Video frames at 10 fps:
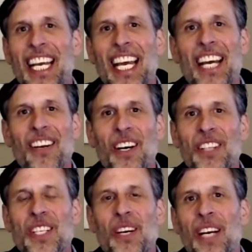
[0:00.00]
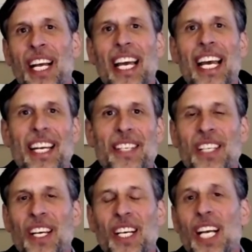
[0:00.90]
And also, as
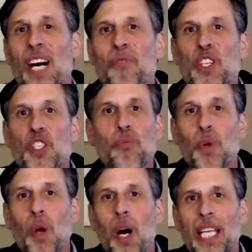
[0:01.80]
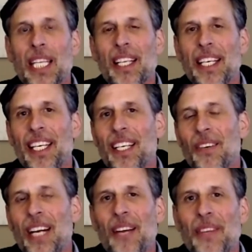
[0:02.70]
companies broadly
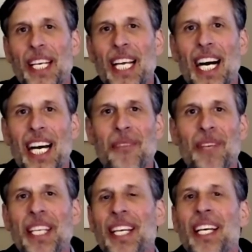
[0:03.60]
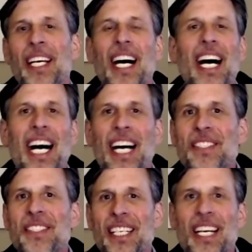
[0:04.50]
around the economy, uh, as
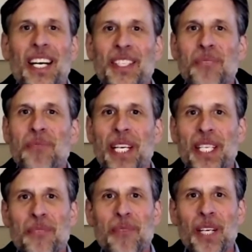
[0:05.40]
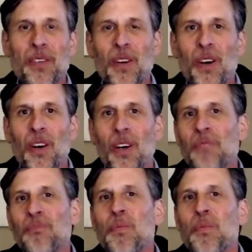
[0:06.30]
technology plays a bigger role,